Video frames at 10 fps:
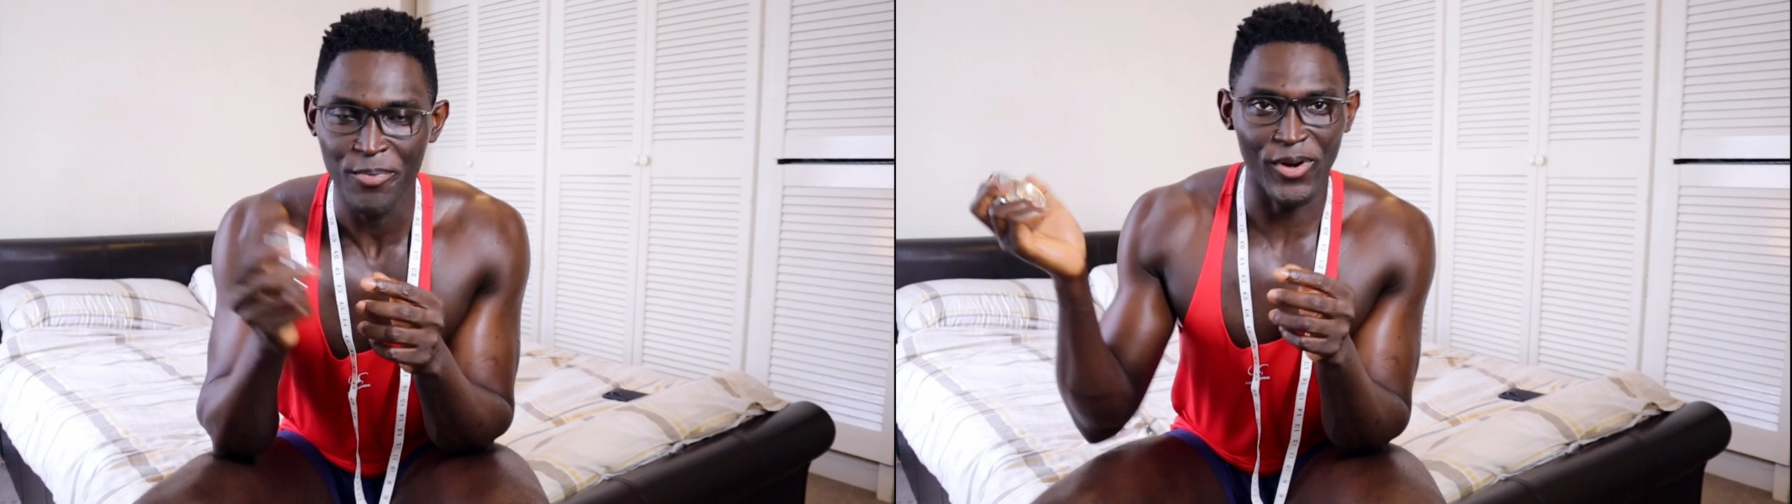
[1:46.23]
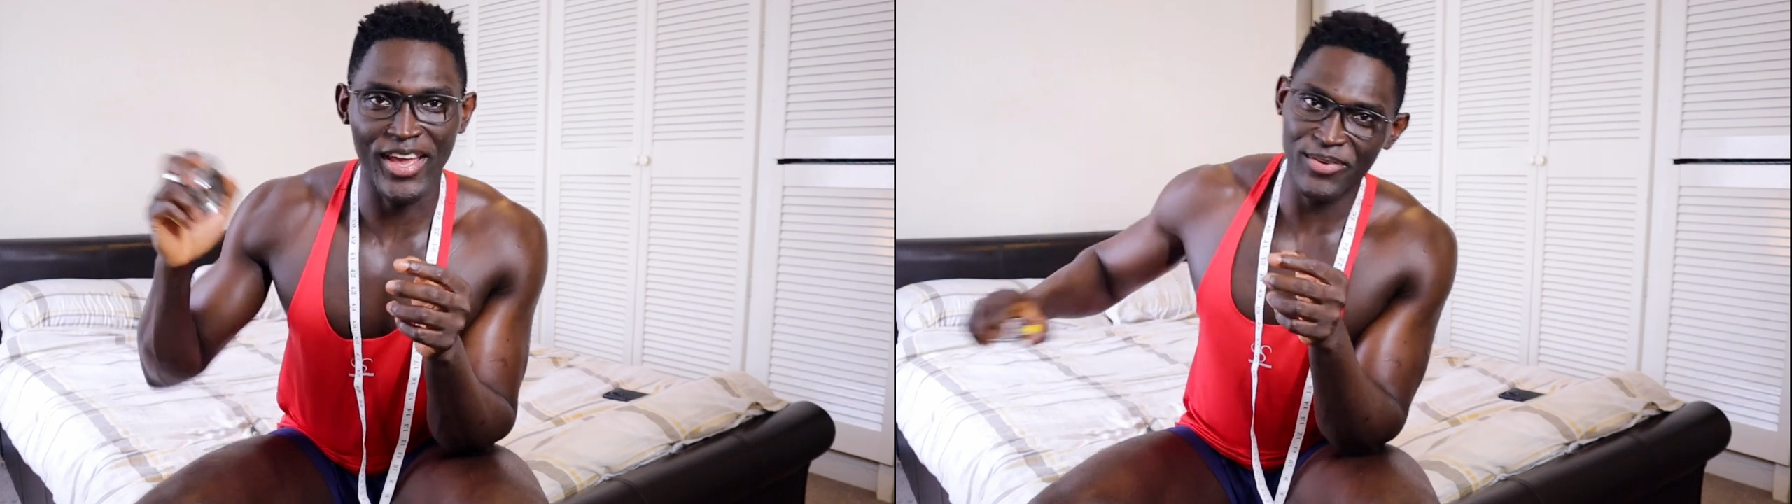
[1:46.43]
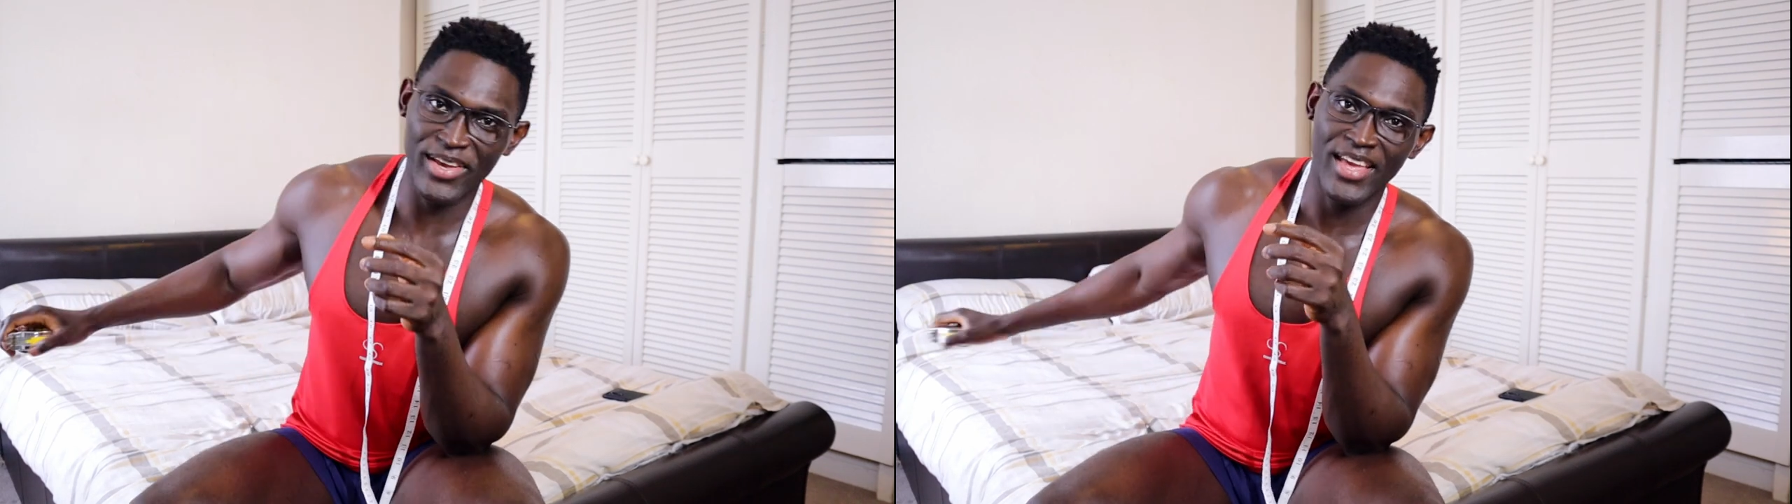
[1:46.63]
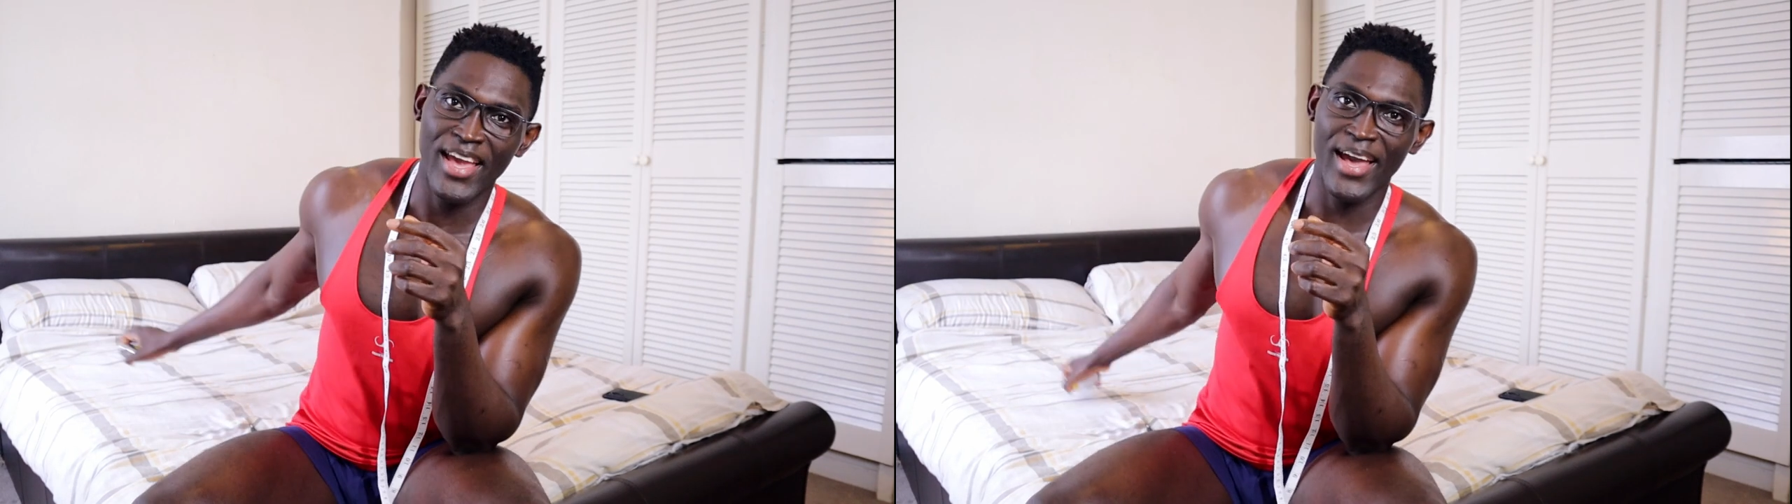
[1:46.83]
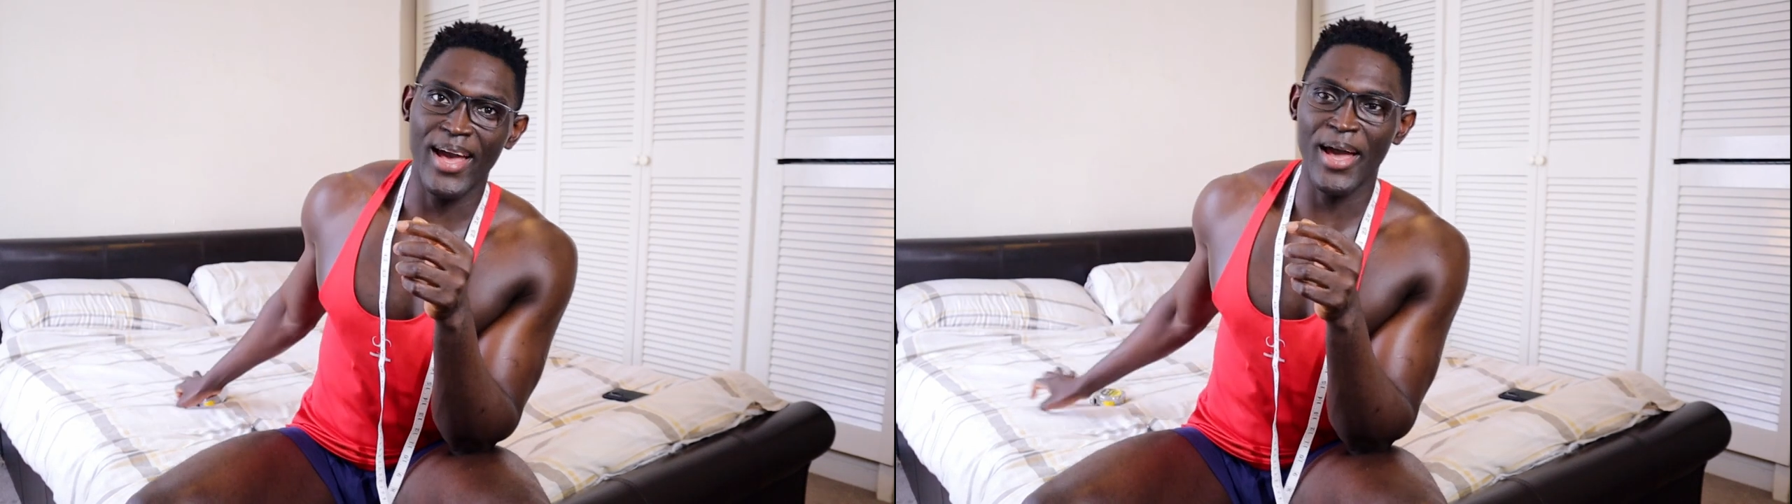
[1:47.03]
But anyway,
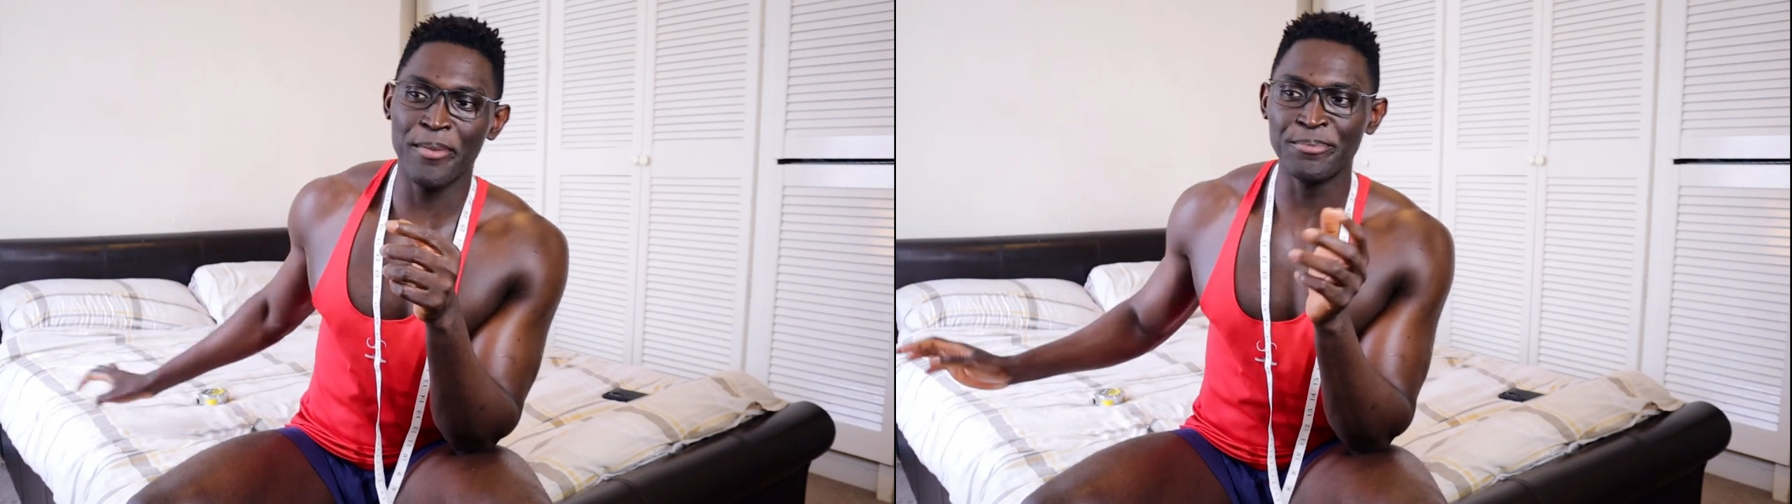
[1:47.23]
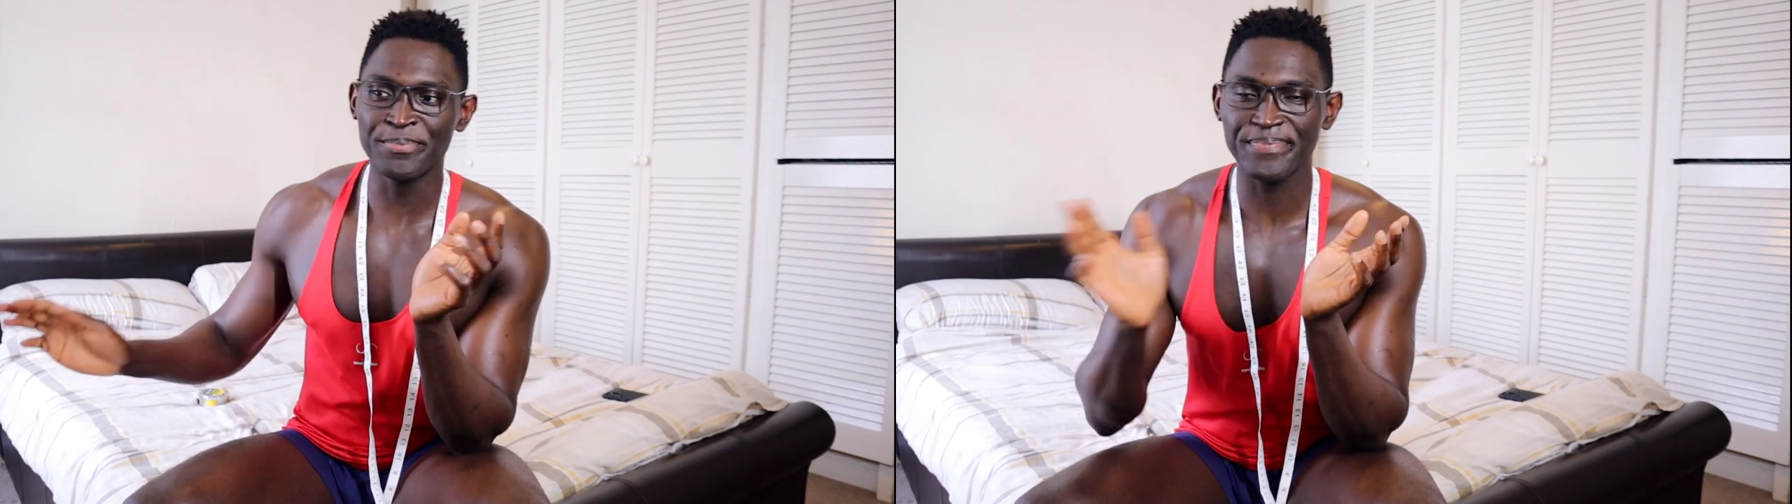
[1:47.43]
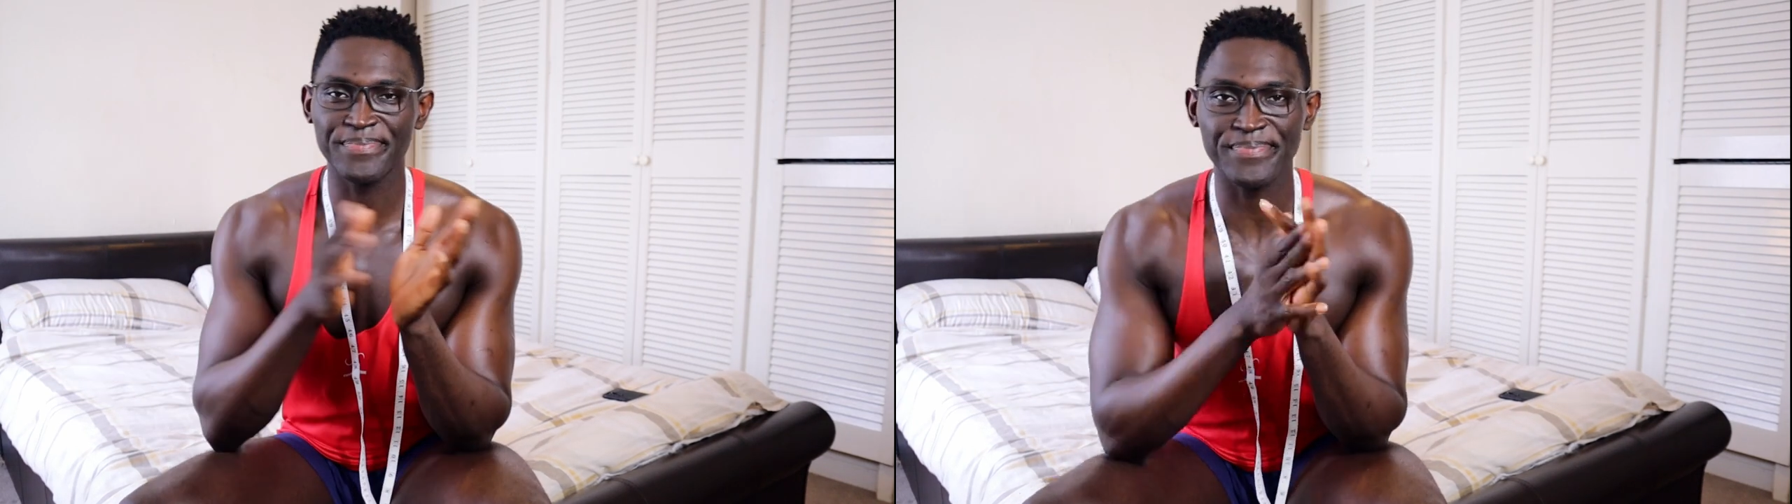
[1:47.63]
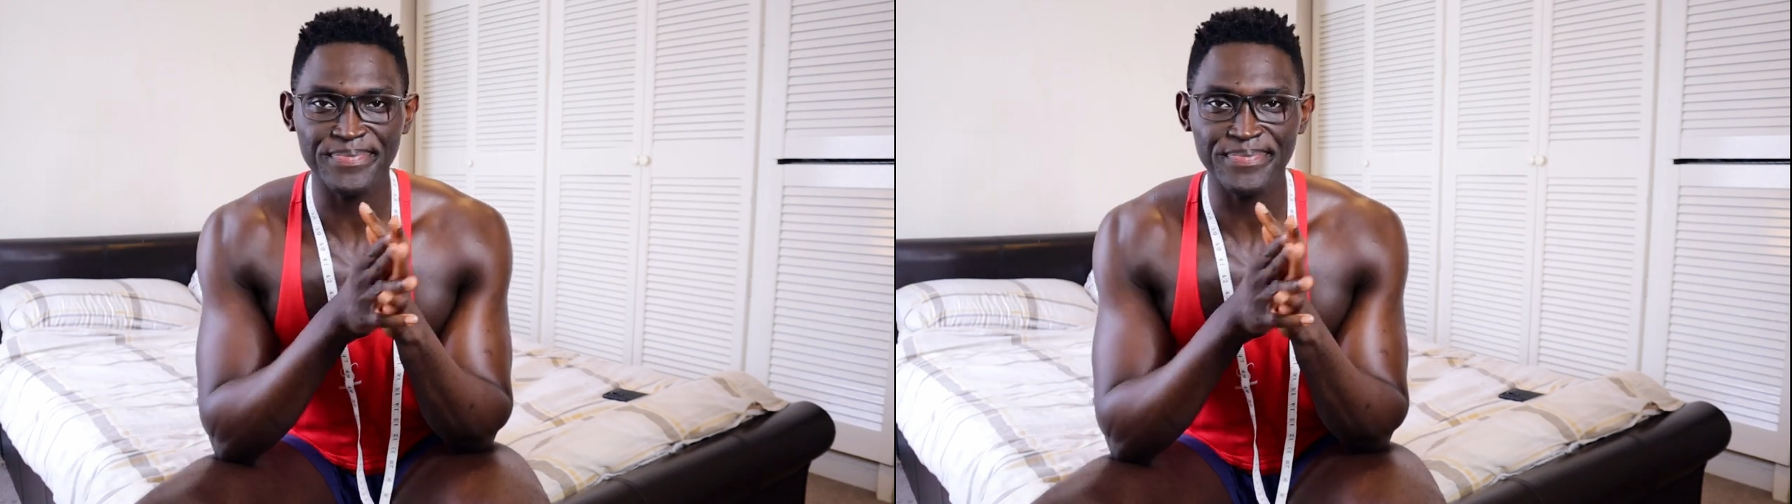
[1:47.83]
um